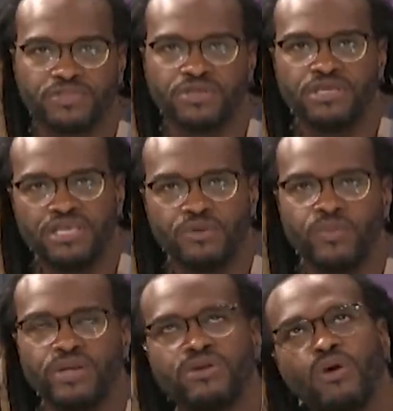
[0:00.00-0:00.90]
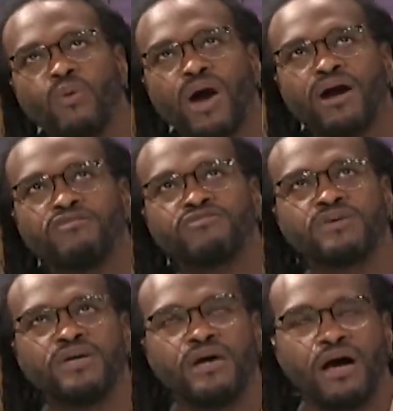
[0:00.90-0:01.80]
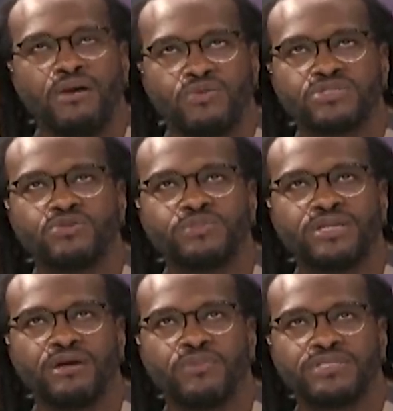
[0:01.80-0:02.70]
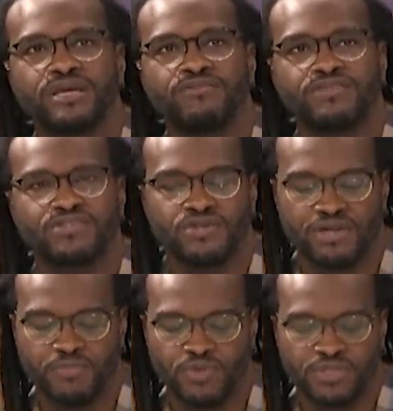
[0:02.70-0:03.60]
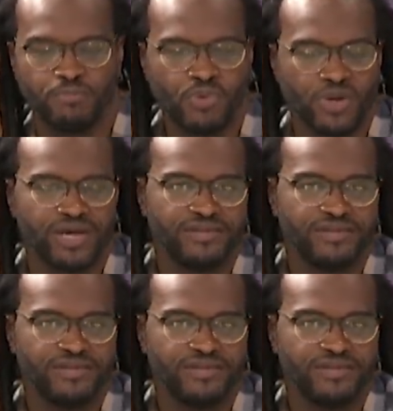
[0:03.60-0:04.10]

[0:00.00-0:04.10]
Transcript: So he will now have, although Snoop did always have a certain amount of pull and